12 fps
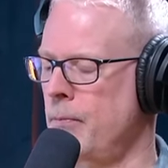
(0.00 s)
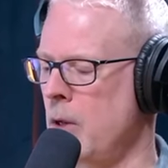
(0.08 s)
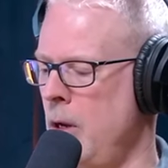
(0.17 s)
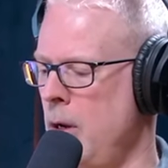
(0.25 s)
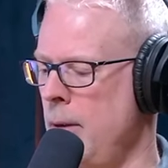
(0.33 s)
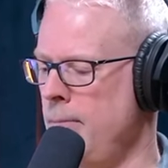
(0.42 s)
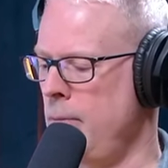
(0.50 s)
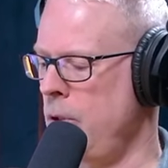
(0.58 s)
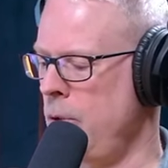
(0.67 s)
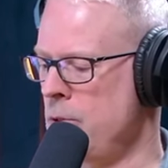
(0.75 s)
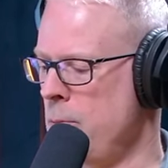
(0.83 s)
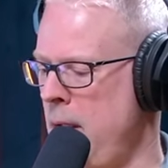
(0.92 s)
who
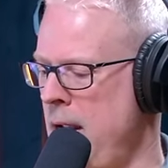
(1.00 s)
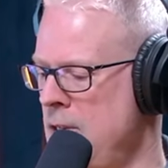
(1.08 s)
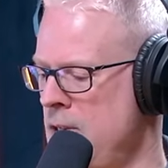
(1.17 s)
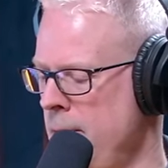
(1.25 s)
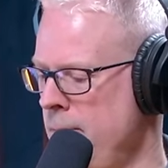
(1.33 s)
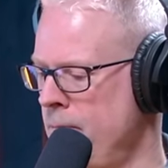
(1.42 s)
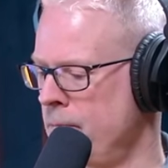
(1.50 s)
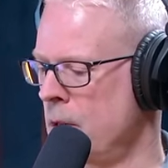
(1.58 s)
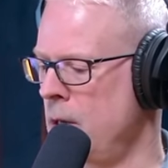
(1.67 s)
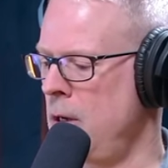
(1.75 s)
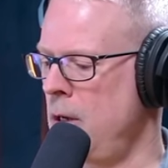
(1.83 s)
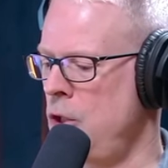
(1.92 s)
was amazing,
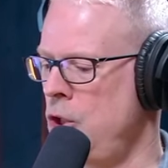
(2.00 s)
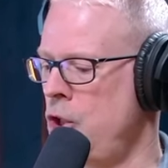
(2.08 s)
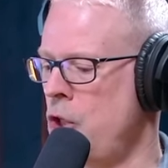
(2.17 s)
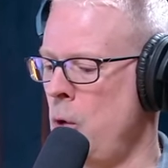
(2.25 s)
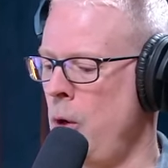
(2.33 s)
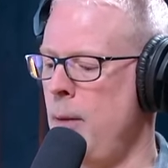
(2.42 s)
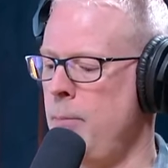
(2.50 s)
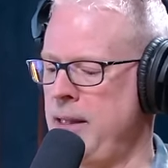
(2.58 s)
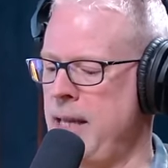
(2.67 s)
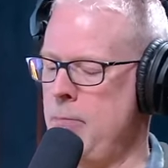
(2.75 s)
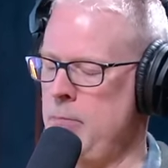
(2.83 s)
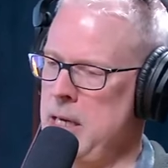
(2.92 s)
showed up at
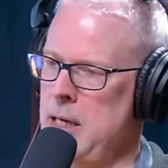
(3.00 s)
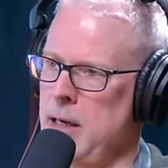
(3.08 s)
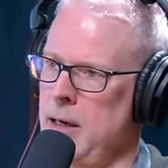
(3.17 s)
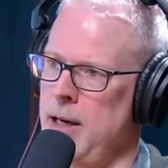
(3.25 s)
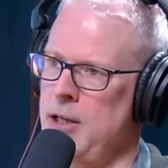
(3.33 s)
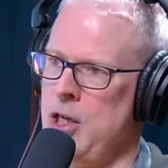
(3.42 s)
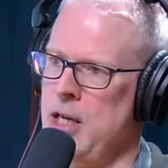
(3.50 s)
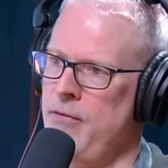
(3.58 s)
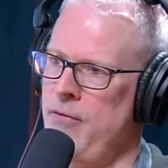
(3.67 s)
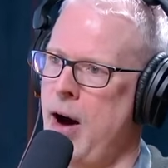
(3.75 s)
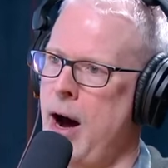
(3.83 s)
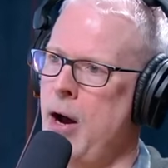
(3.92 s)
that meeting, and she had the
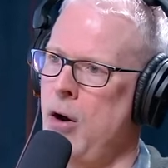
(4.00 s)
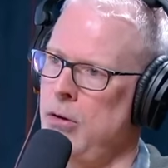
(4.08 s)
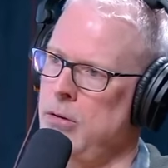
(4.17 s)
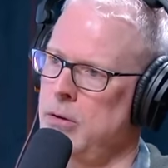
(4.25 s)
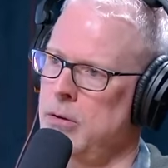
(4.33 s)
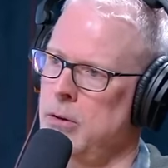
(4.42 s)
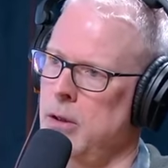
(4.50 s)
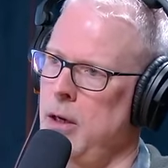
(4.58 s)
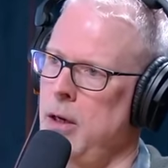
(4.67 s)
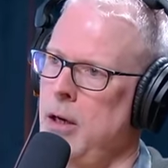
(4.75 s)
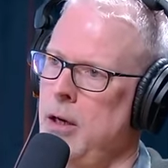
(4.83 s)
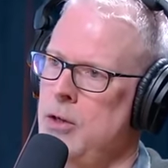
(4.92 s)
file.
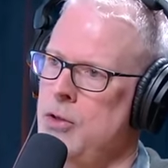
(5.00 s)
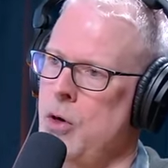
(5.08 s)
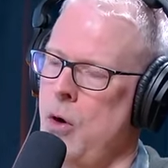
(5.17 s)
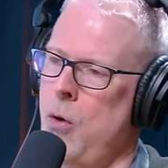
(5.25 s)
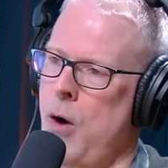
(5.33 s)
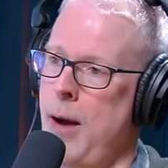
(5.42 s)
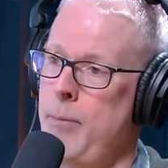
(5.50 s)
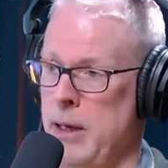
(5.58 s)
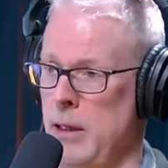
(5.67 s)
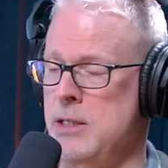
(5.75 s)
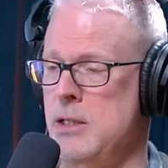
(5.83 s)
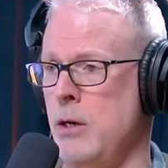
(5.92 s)
So I
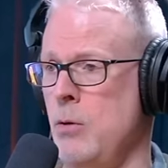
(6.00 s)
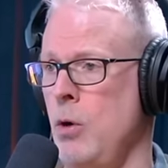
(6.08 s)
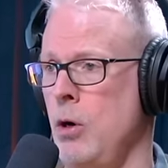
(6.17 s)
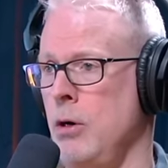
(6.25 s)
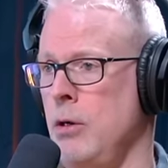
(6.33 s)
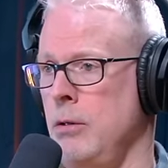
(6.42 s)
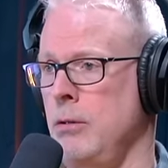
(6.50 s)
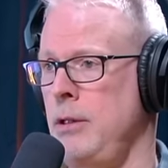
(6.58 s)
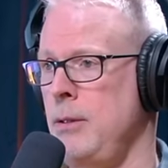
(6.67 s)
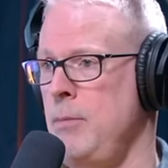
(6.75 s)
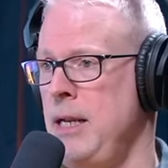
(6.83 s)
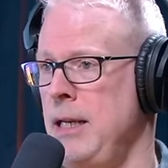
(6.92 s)
barely said a word at
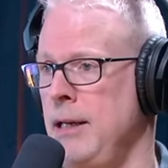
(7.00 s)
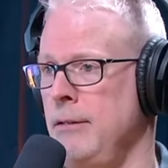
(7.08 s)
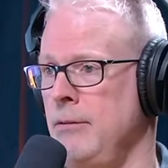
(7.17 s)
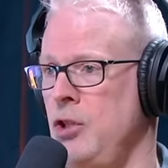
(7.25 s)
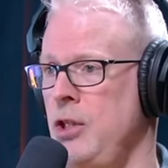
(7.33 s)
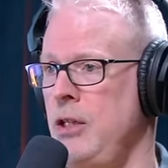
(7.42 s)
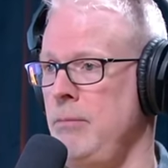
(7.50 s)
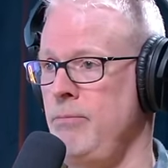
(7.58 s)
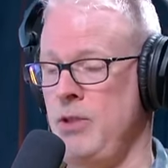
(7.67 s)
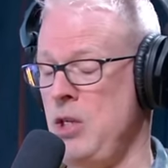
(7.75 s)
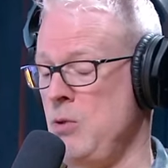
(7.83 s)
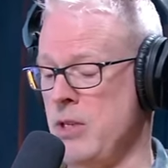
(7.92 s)
the meeting. She
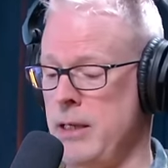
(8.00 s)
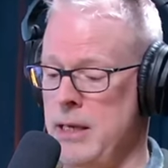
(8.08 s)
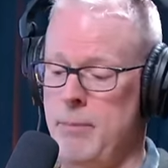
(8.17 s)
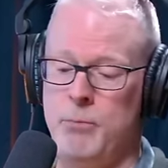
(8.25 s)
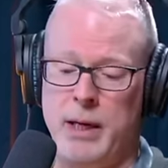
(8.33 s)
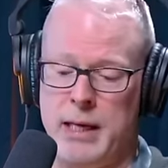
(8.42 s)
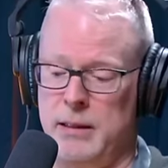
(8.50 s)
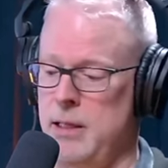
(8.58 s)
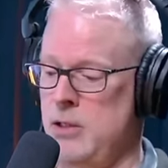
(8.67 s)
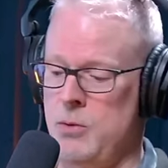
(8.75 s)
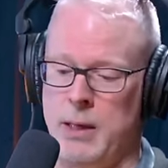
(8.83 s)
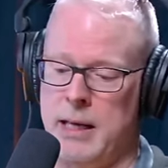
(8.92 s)
was like, yep, we got
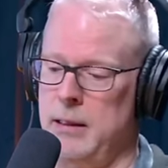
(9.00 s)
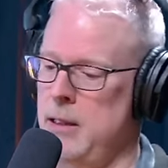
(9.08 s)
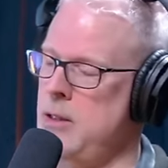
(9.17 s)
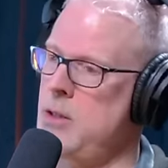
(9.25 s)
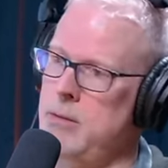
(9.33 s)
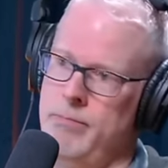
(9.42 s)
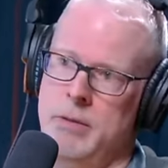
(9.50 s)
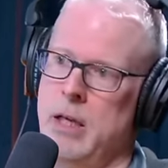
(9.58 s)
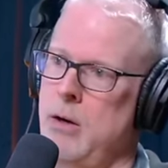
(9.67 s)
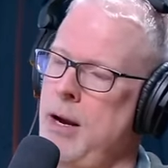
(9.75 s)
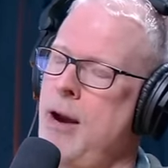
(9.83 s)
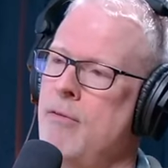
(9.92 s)
this.
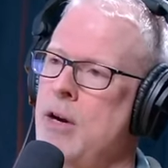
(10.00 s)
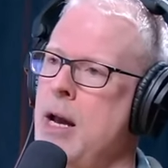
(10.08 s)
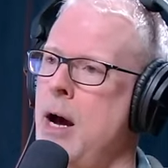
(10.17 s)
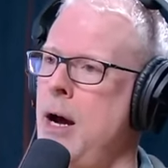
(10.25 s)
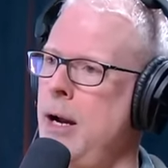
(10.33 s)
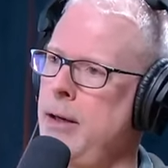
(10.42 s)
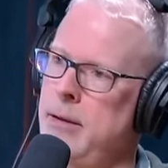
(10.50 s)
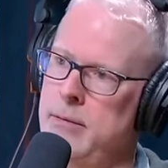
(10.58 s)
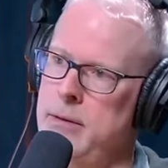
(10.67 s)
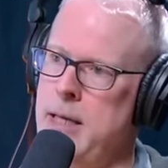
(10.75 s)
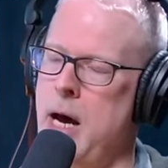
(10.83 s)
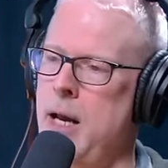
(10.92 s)
Mm-hmm. Every I
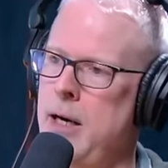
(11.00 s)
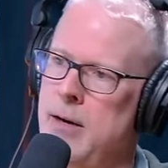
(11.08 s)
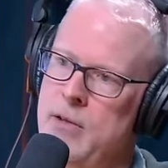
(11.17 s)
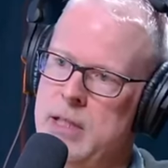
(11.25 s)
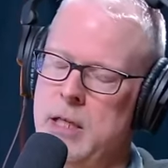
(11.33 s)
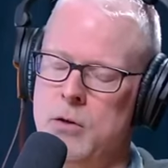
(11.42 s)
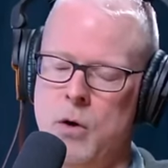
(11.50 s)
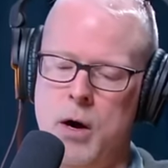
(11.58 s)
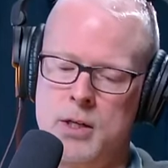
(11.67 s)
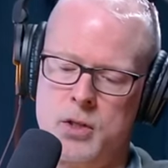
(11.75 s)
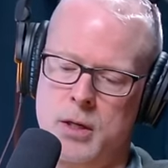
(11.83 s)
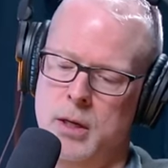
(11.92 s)
dotted, every T
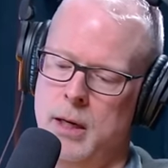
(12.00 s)
crossed.